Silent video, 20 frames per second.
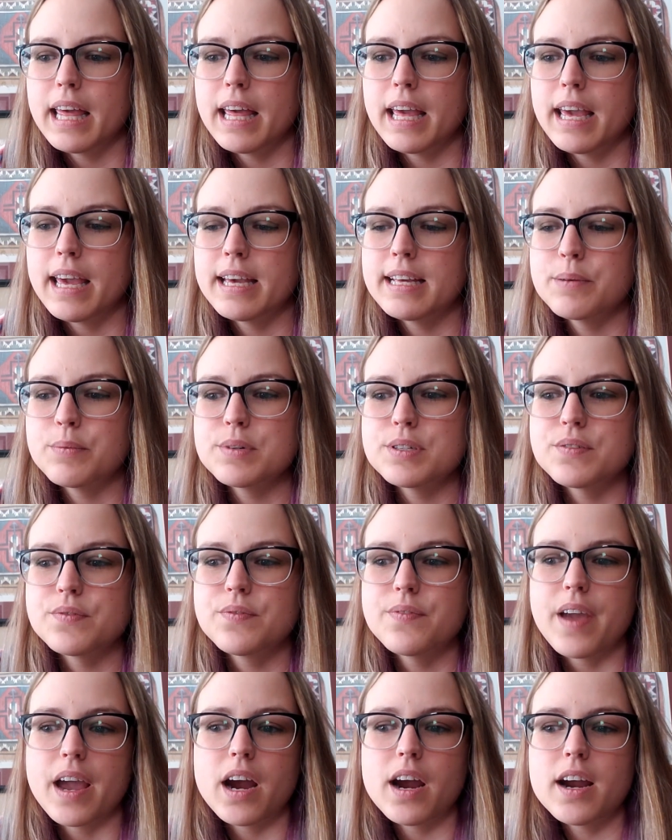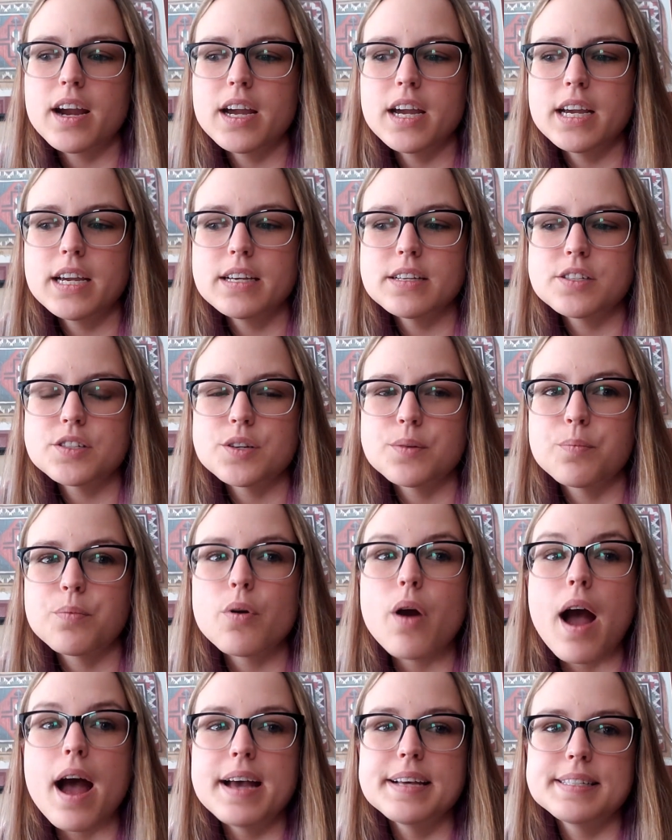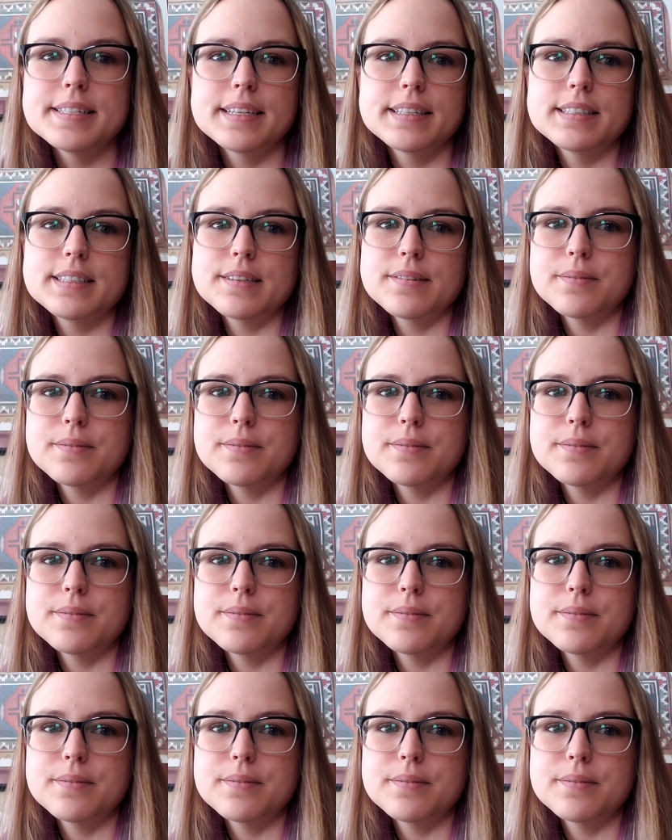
It was very surprising